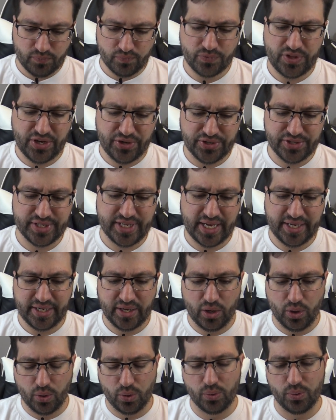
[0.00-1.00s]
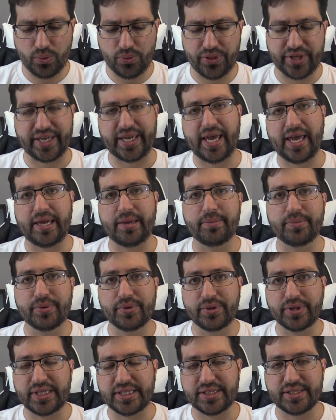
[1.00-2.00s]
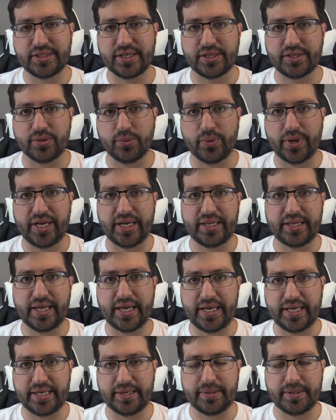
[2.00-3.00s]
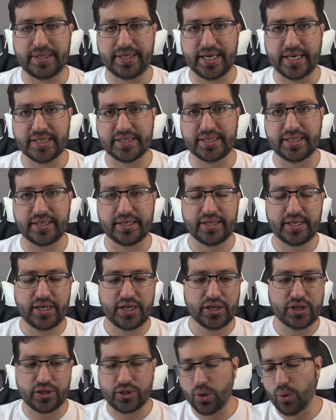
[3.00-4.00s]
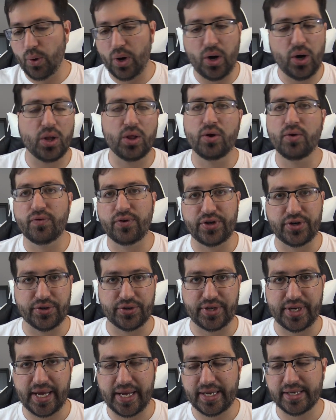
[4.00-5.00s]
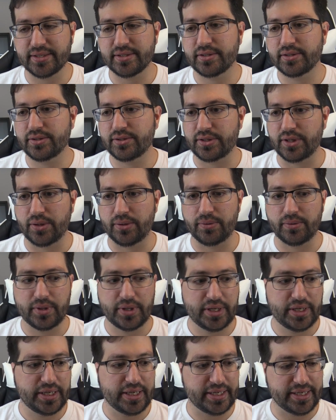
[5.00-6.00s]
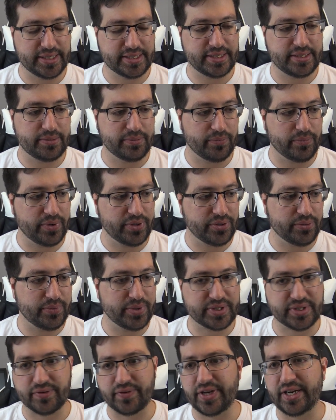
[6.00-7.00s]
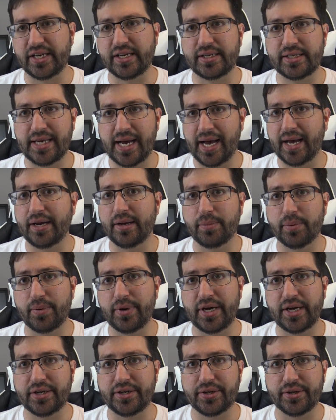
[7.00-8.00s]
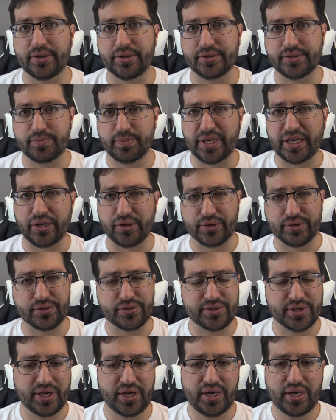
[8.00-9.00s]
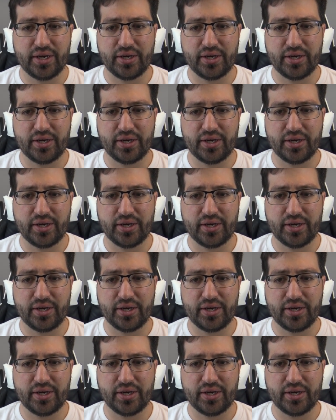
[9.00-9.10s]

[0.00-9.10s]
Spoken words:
they're designed to hold the cable in such a way that it doesn't go all over your desk, so it doesn't run the risk of getting tied up around your speakers